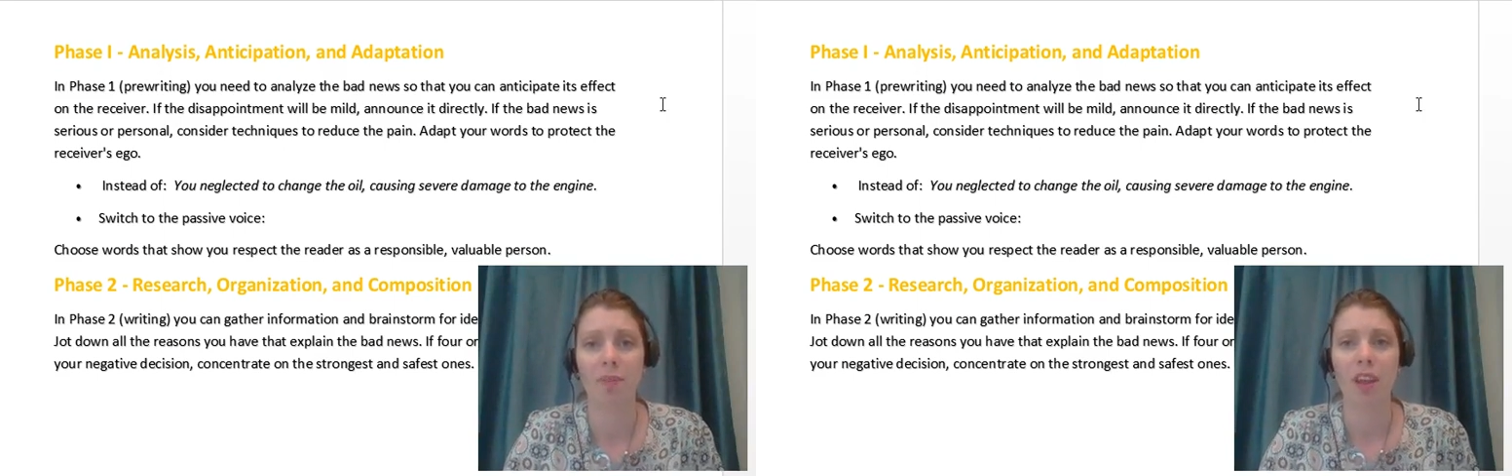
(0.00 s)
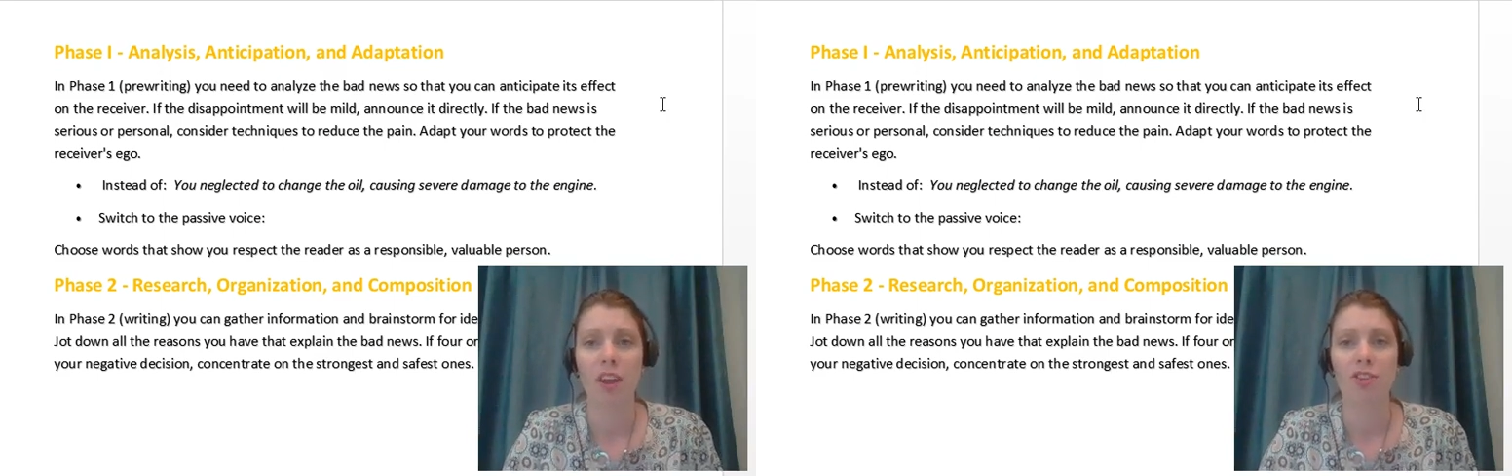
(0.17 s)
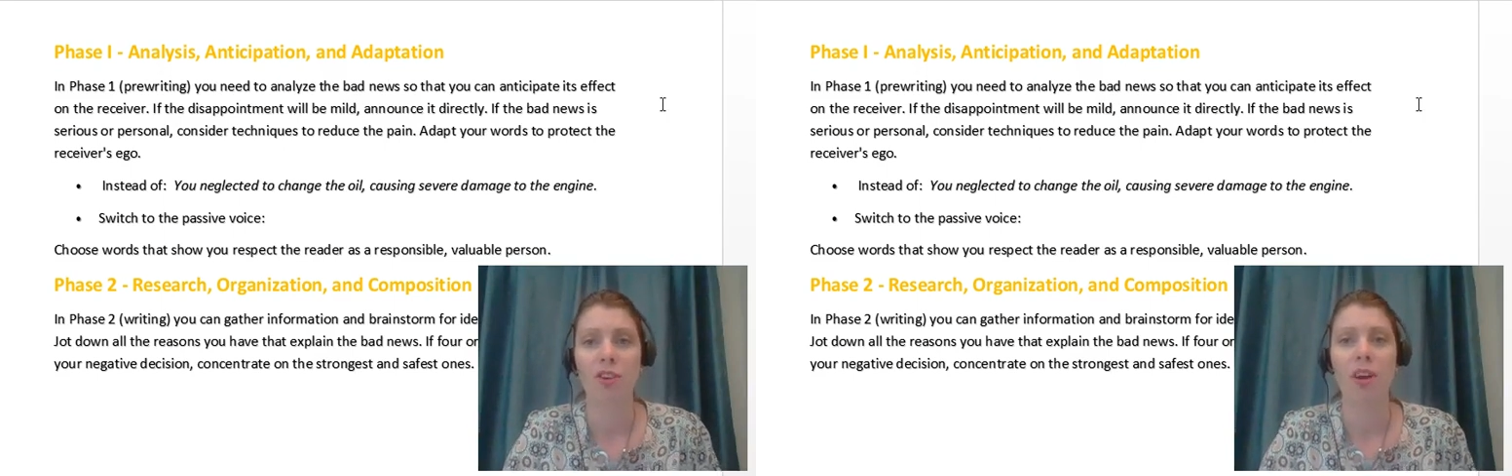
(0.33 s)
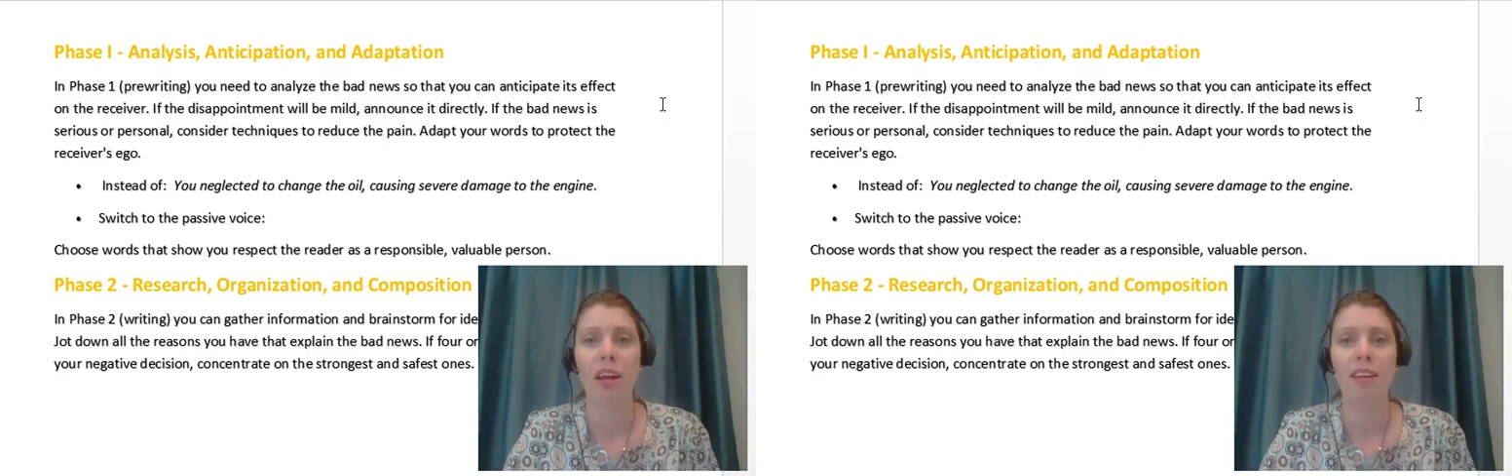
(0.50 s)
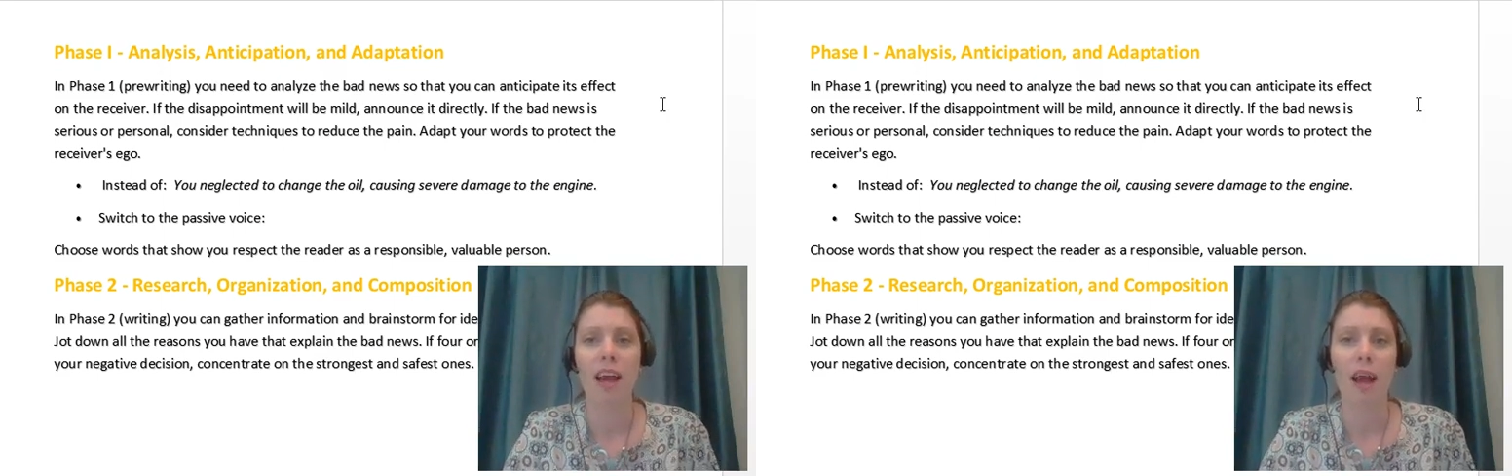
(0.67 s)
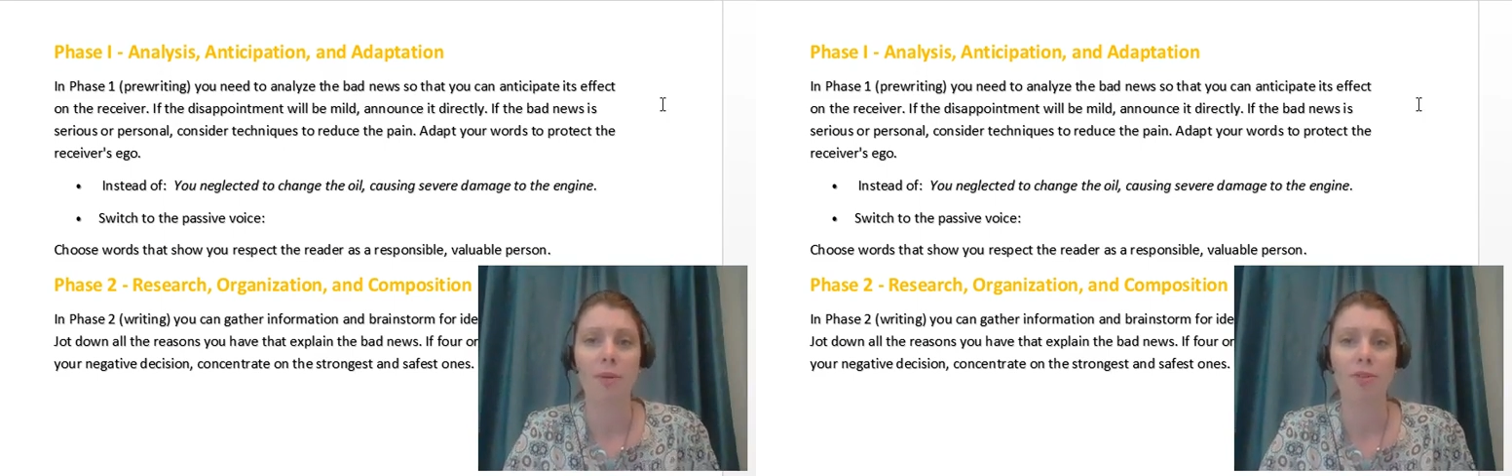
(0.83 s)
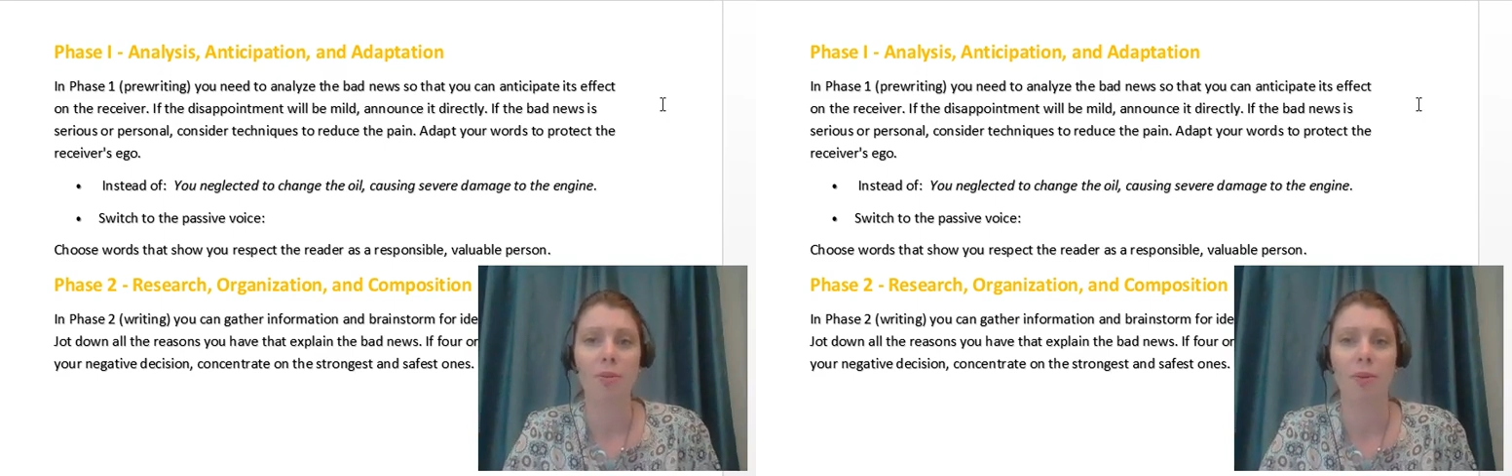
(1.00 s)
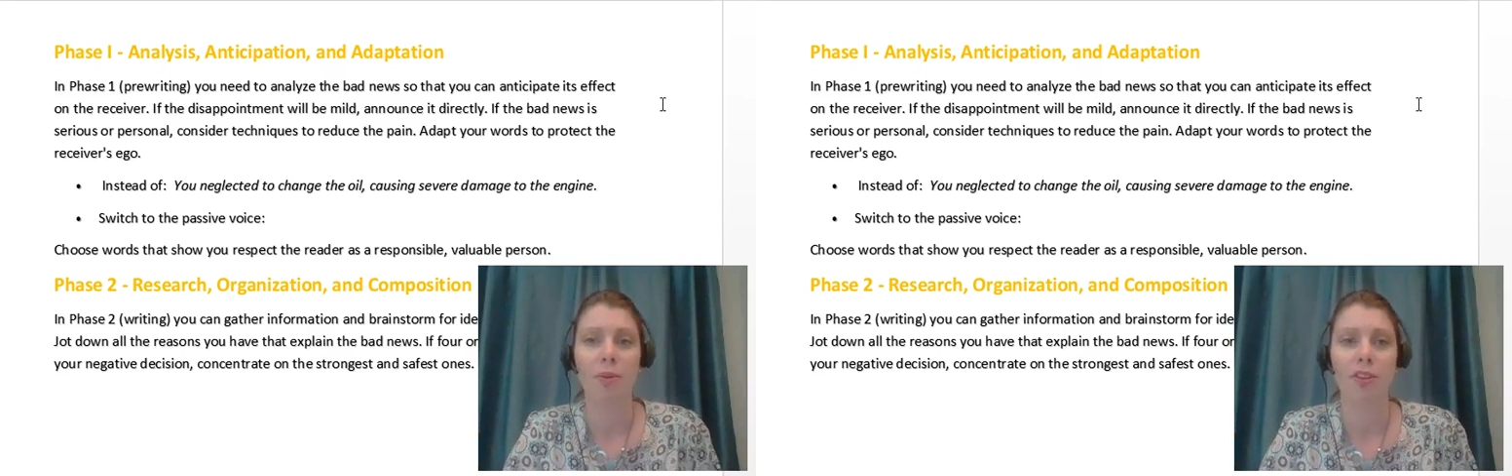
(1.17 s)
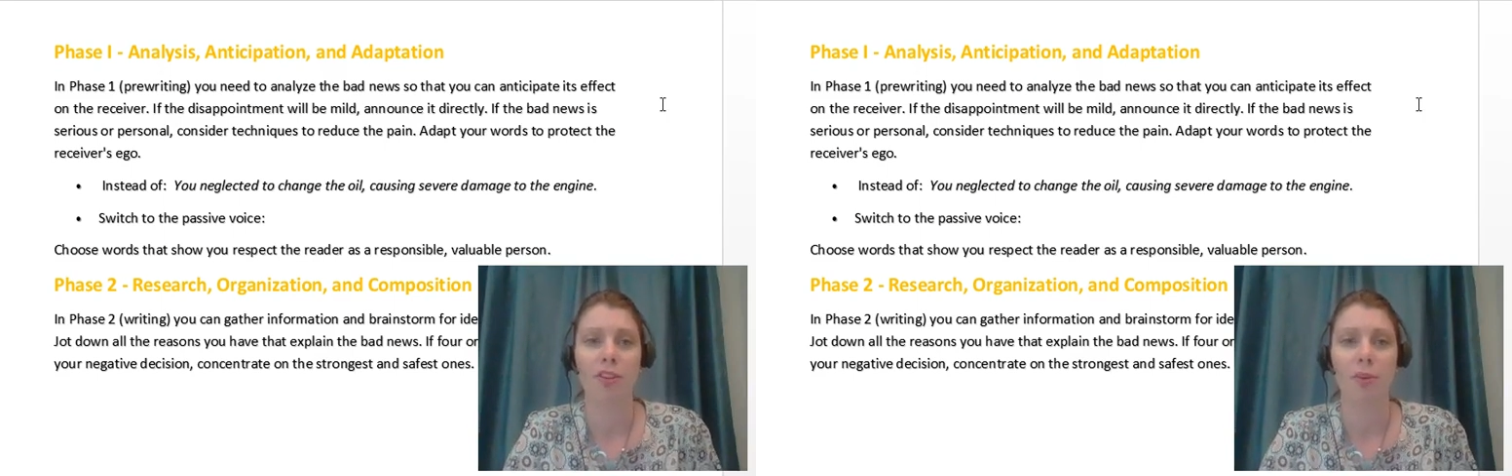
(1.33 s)
So adapt your
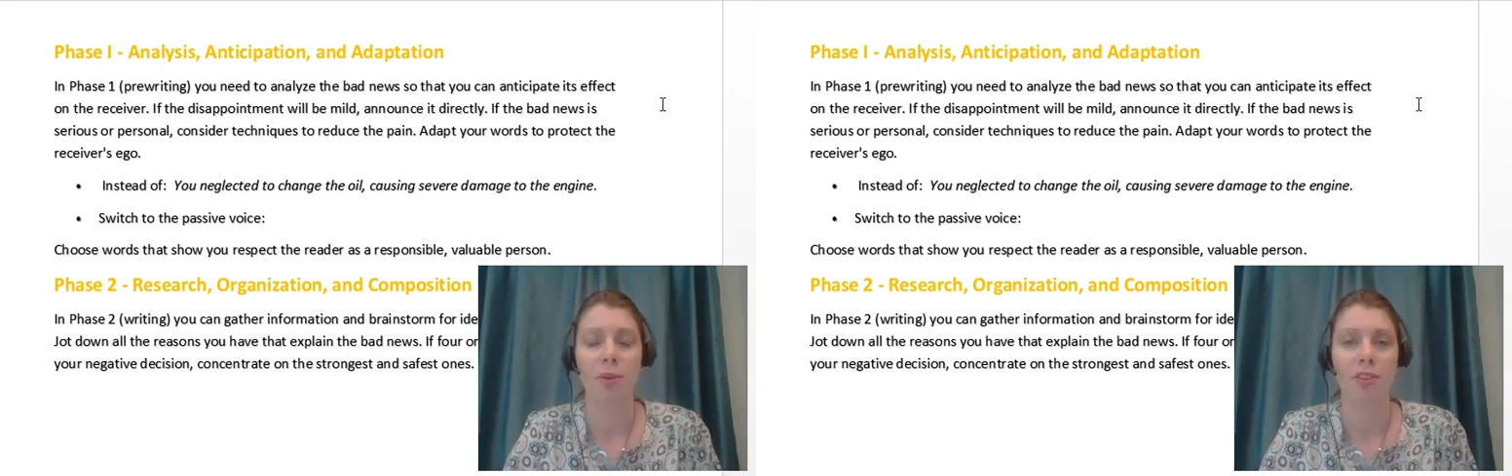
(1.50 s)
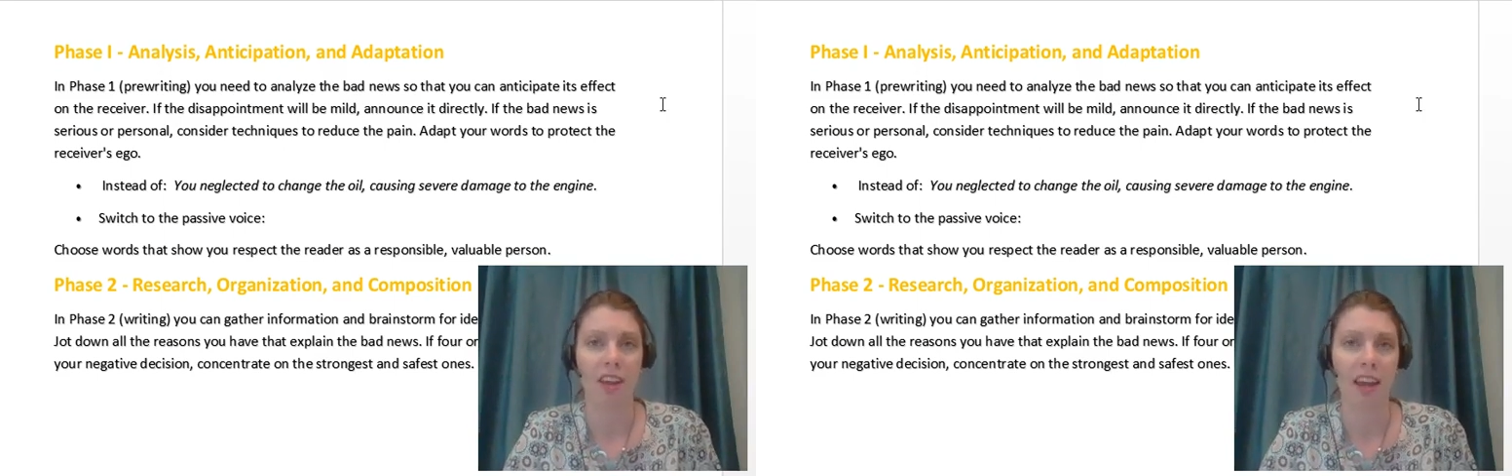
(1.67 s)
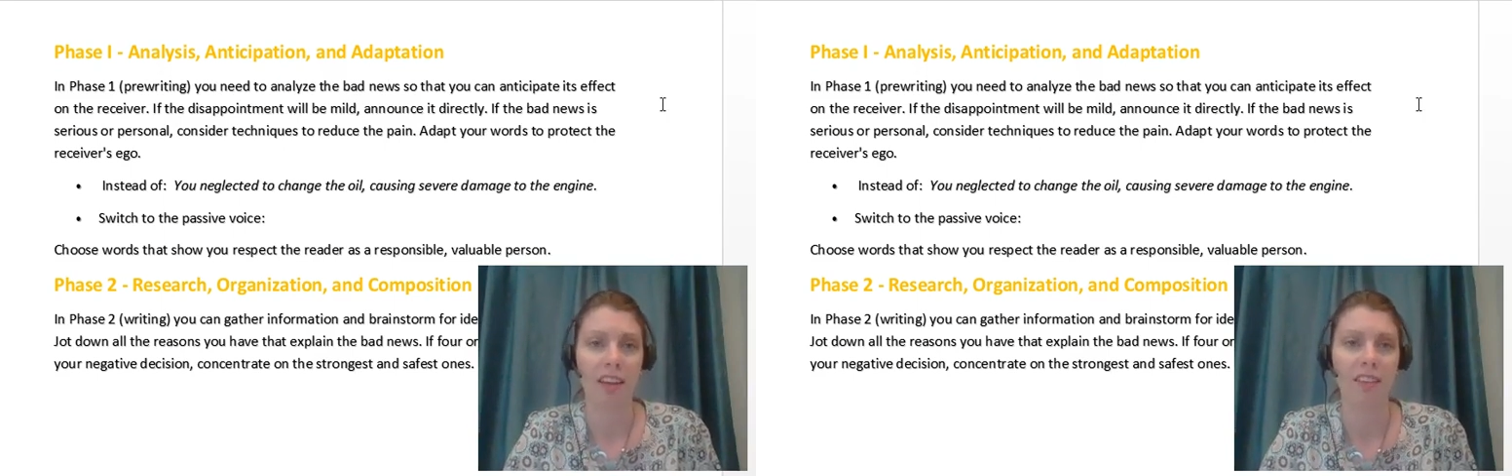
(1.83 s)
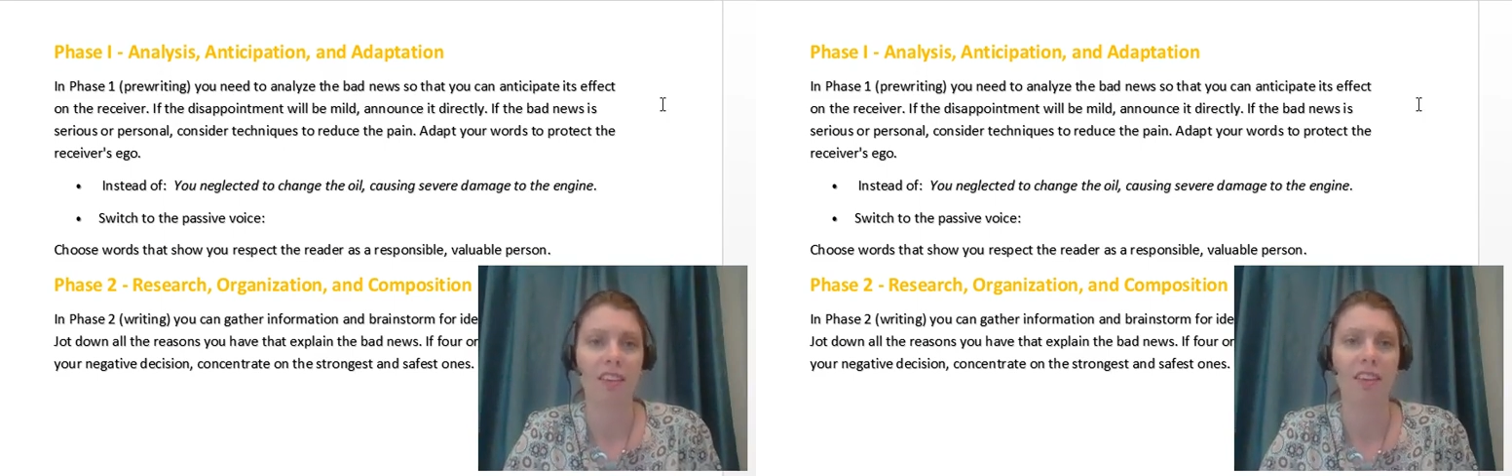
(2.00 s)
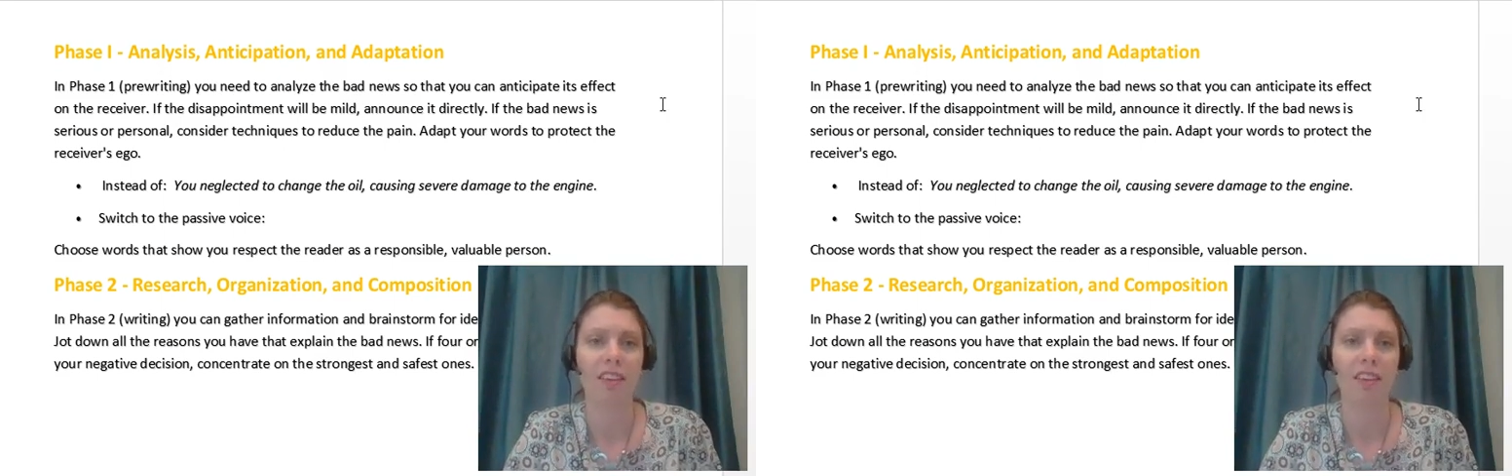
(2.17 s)
words to protect